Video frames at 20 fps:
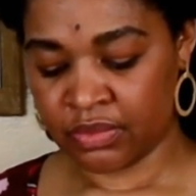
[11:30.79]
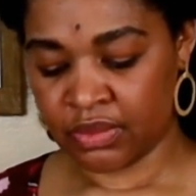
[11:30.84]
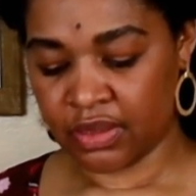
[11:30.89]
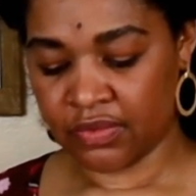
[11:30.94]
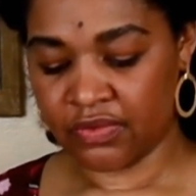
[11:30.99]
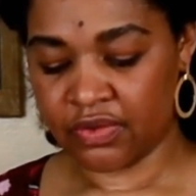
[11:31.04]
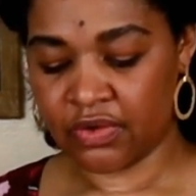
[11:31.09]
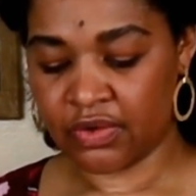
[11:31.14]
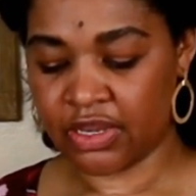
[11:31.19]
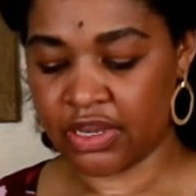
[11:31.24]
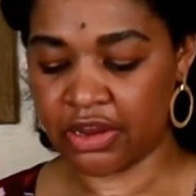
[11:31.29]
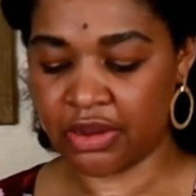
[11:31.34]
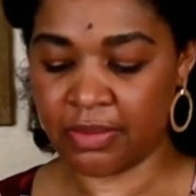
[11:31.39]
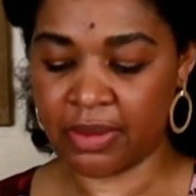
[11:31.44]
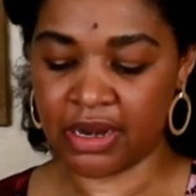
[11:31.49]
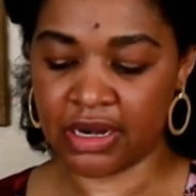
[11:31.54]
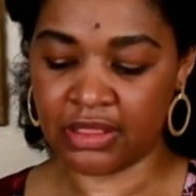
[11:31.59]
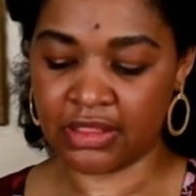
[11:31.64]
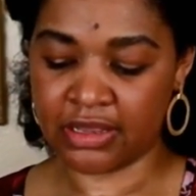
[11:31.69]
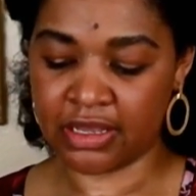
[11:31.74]
If you don't care
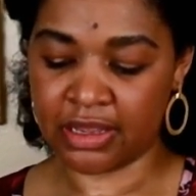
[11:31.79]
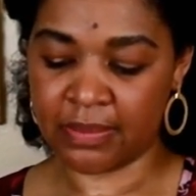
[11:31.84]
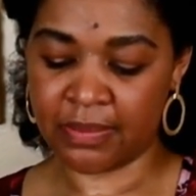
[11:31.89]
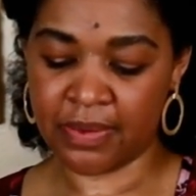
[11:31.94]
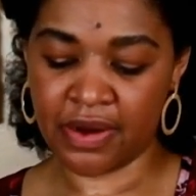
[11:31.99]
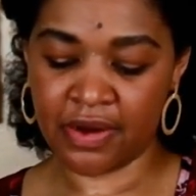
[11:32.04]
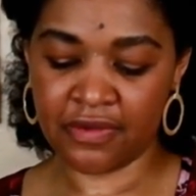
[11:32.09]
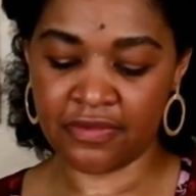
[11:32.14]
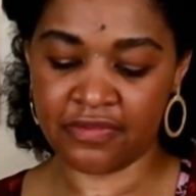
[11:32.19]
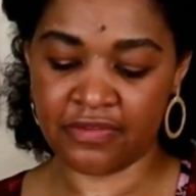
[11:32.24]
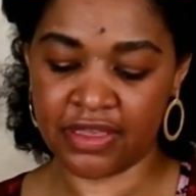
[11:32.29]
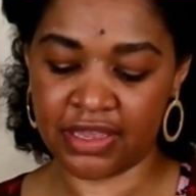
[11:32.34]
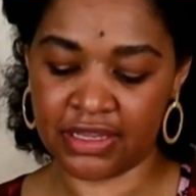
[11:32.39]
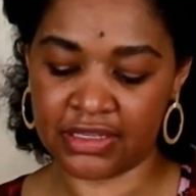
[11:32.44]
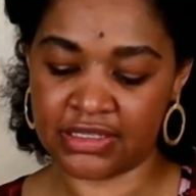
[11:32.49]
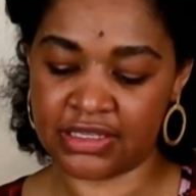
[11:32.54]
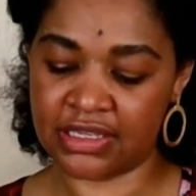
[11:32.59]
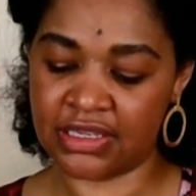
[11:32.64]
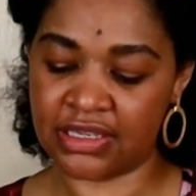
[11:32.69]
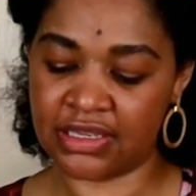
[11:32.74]
about it looking
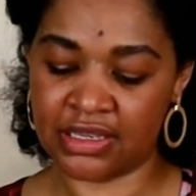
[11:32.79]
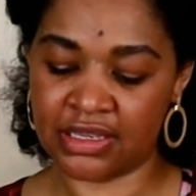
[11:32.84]
perfect,